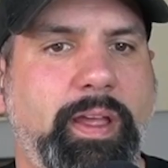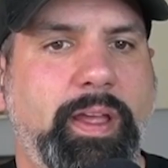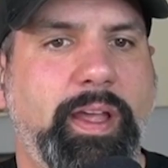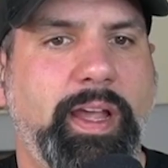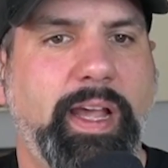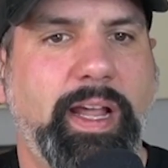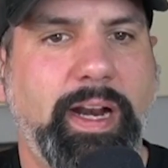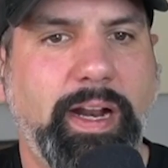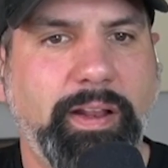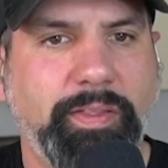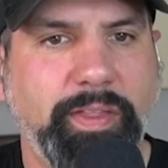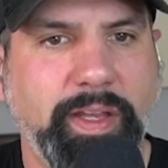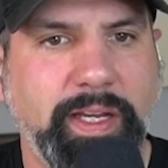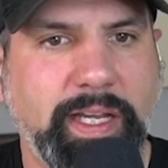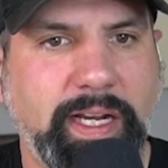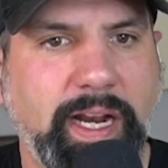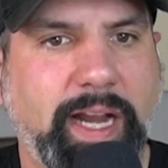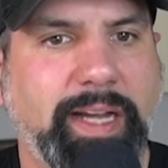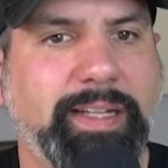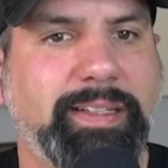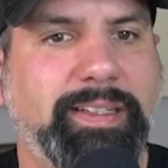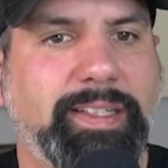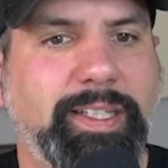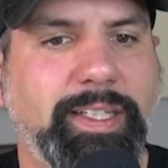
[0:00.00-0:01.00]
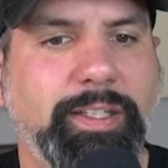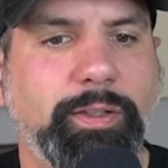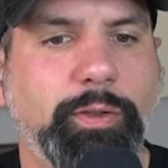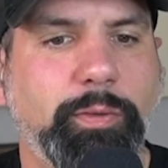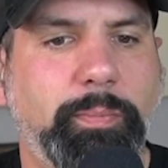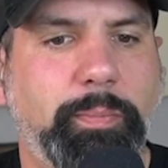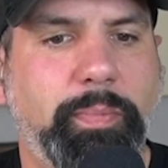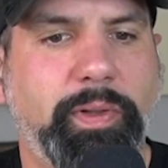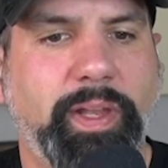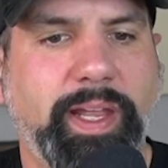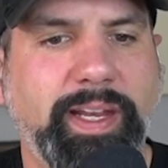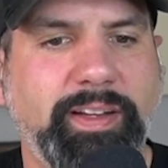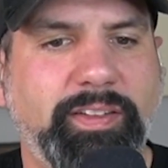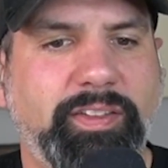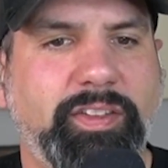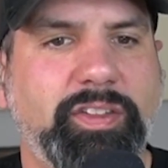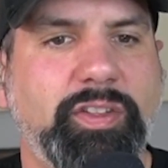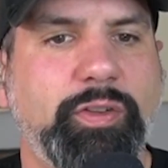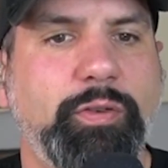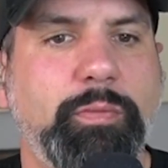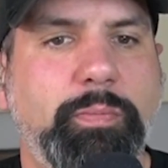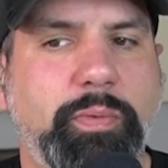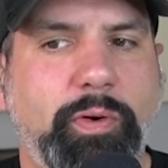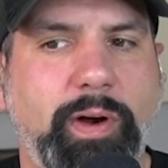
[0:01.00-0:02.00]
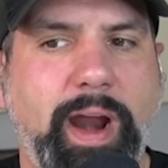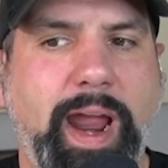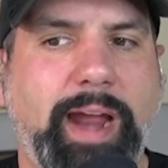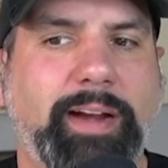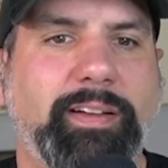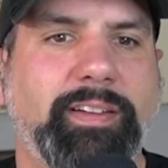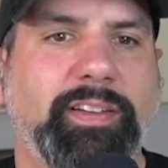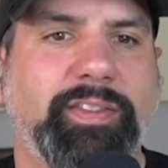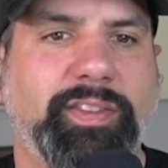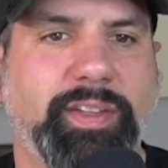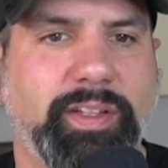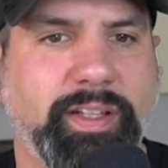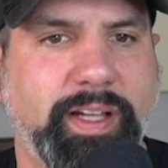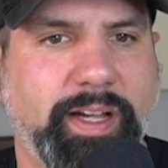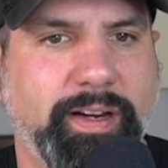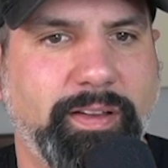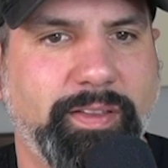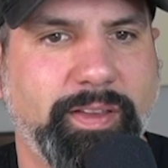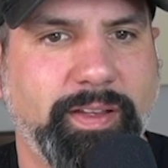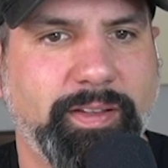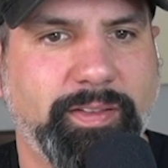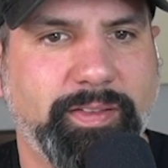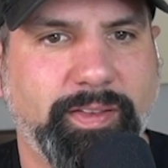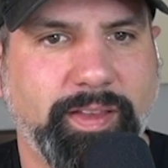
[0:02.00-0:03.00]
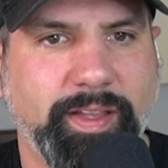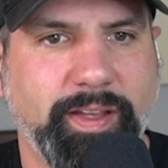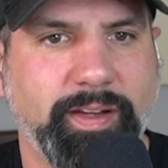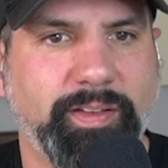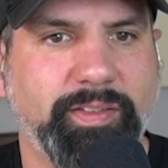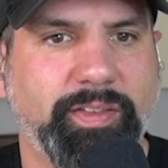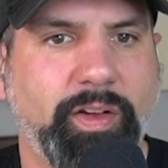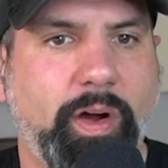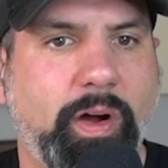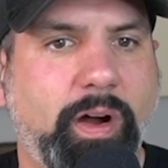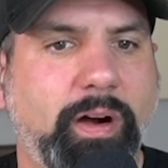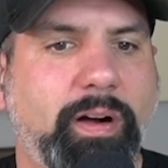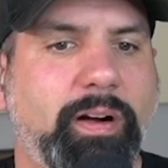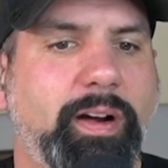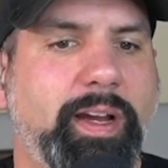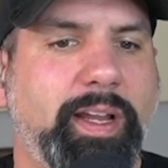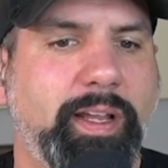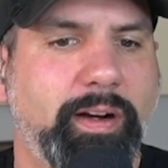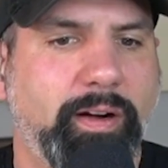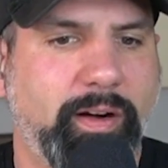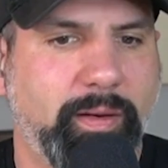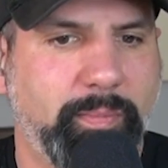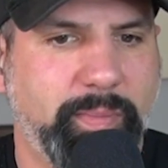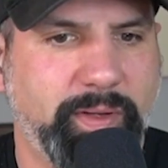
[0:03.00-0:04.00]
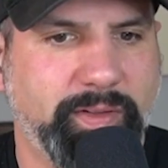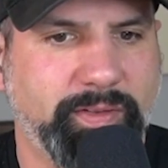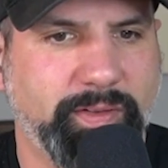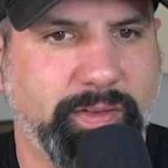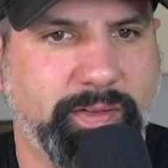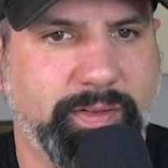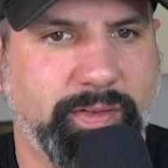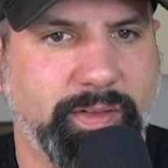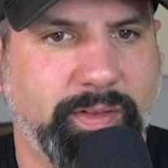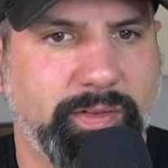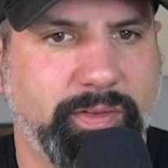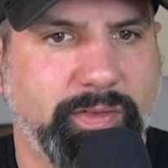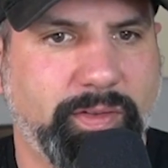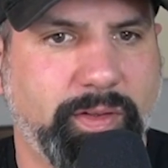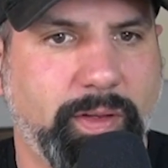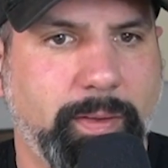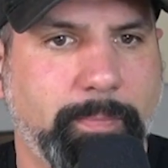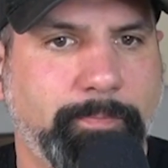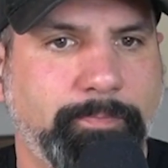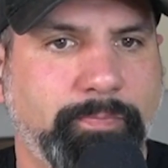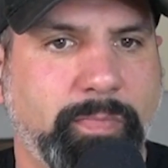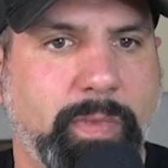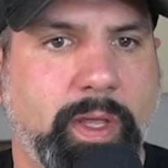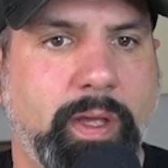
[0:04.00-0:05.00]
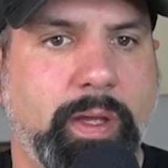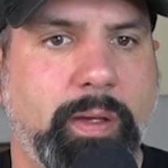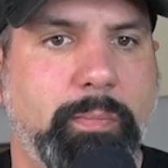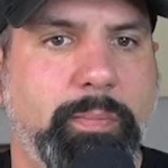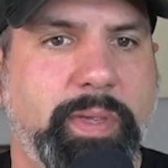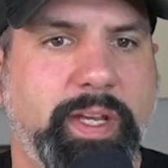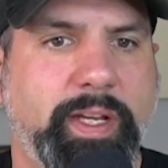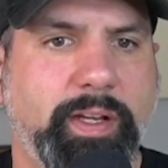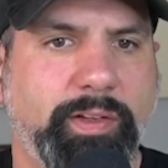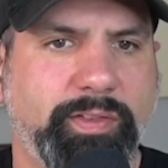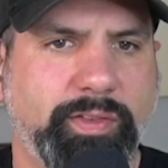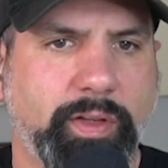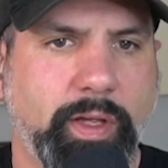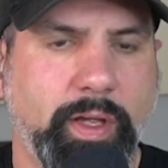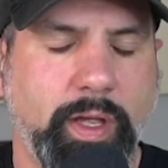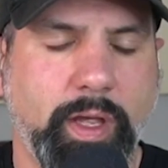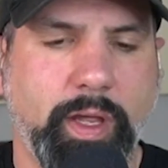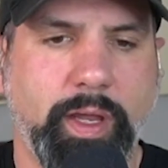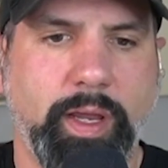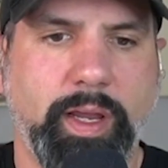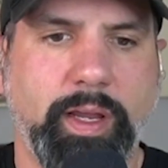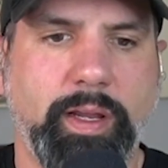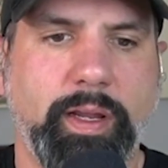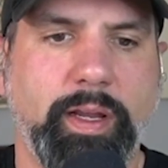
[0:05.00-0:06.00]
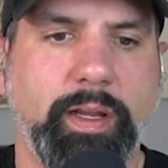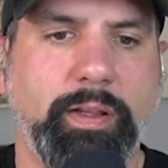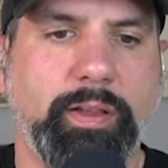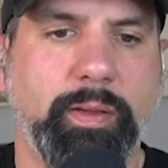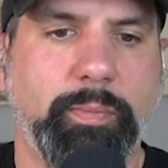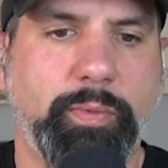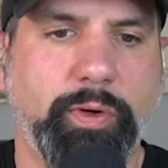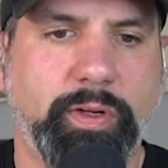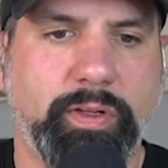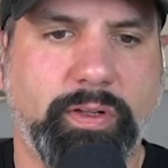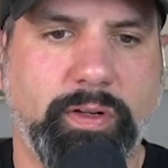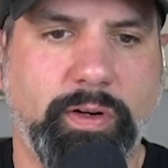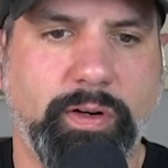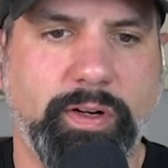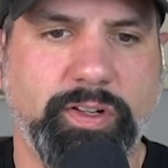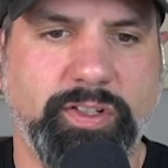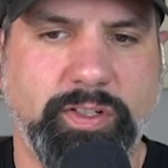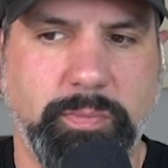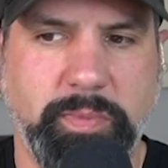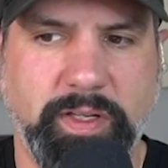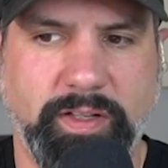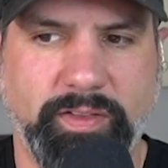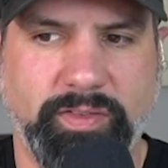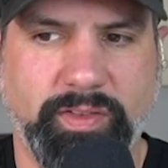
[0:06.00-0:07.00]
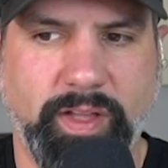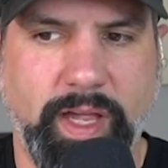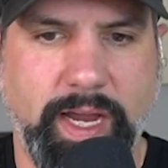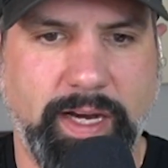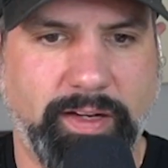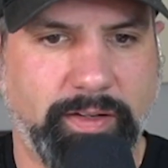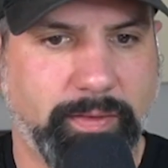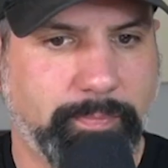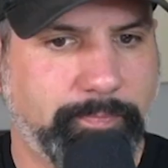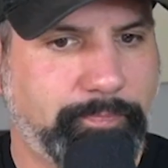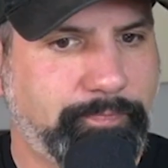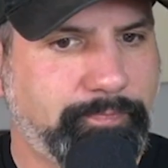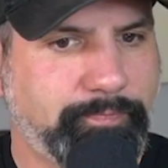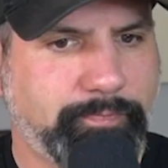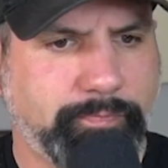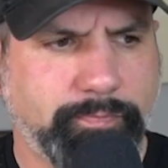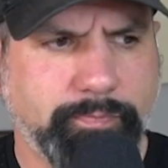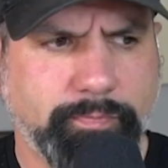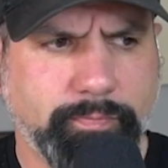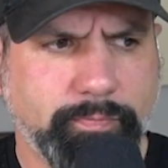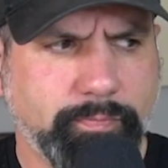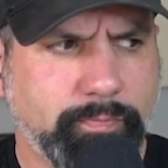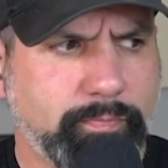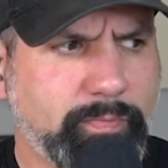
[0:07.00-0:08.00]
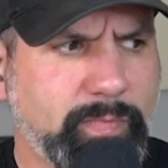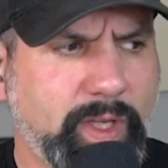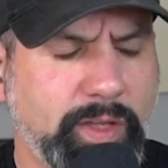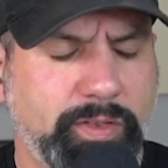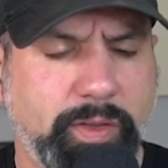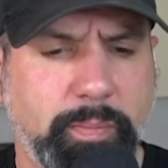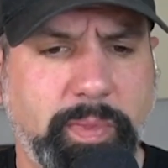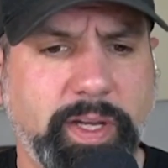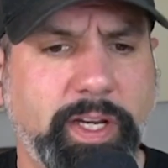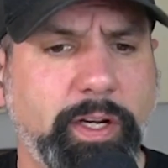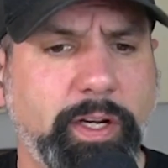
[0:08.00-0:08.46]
And I think an ideal place to practice a lot of these things are in our businesses. Because in the book, Courage to be Disliked, the bigger